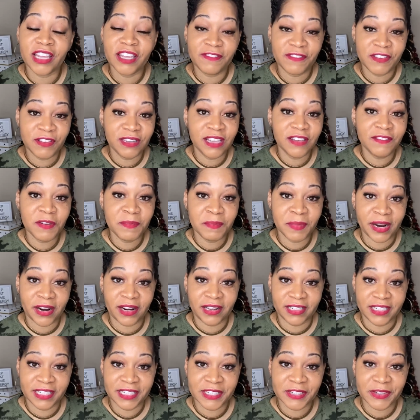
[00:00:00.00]
live in
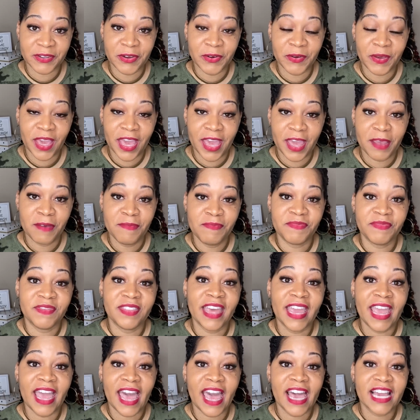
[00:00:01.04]
Maryland, okay, they
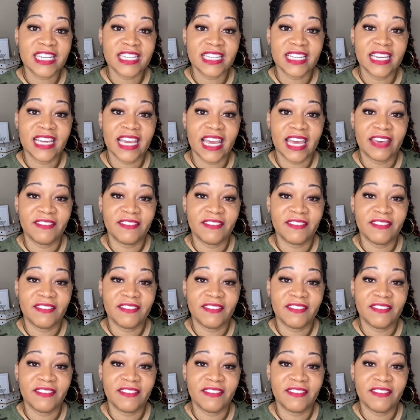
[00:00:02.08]
actually have,